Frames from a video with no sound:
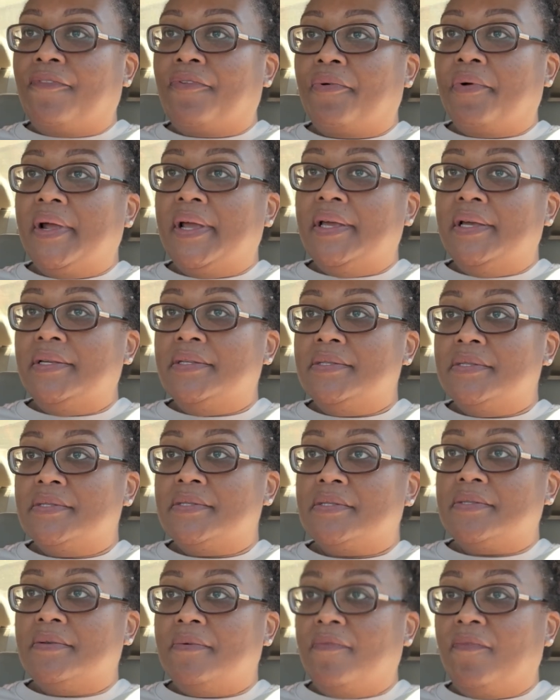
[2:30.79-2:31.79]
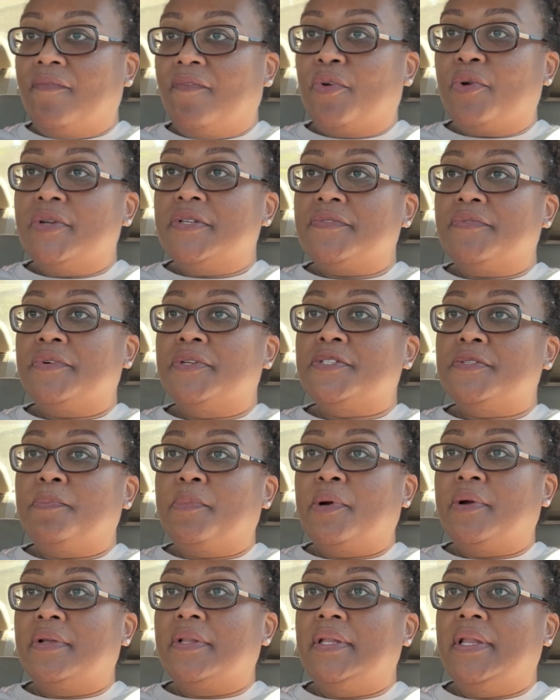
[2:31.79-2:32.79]
friends for his friend's
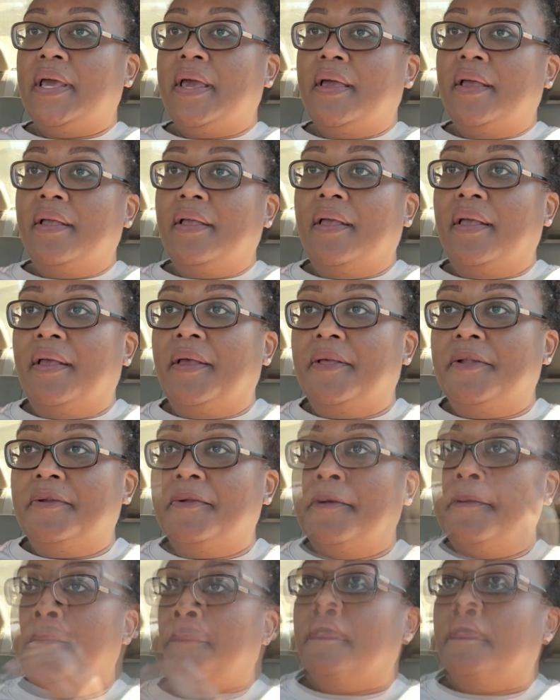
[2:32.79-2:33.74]
birthday, and